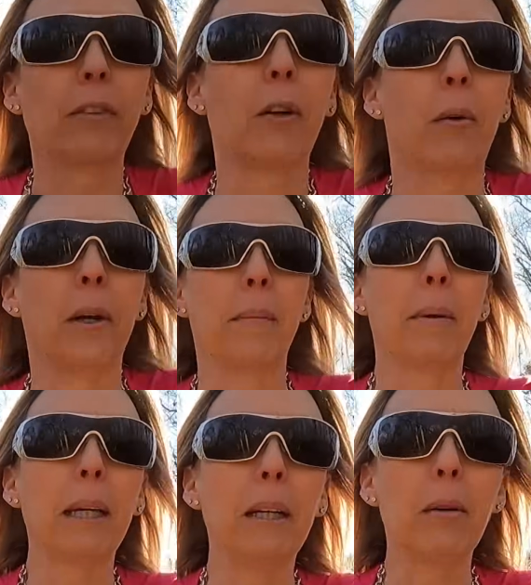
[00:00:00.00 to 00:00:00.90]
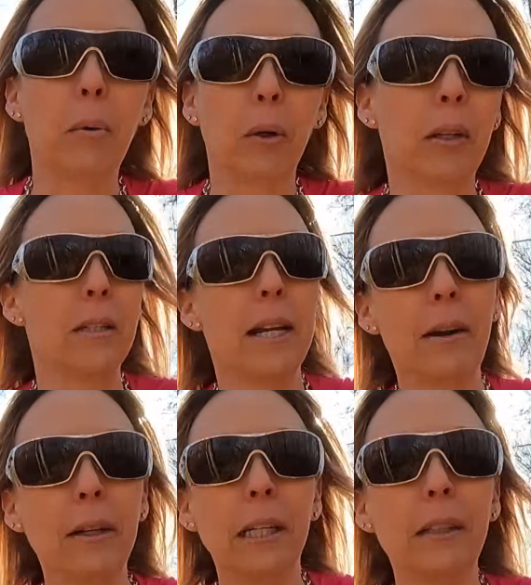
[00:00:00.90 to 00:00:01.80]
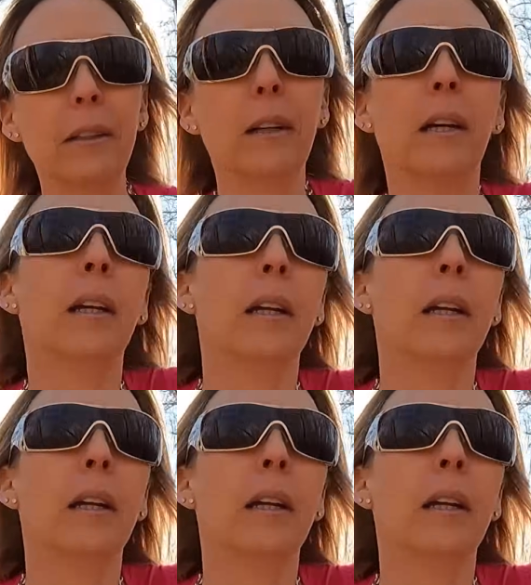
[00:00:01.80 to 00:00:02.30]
if you're going uphill more than downhill,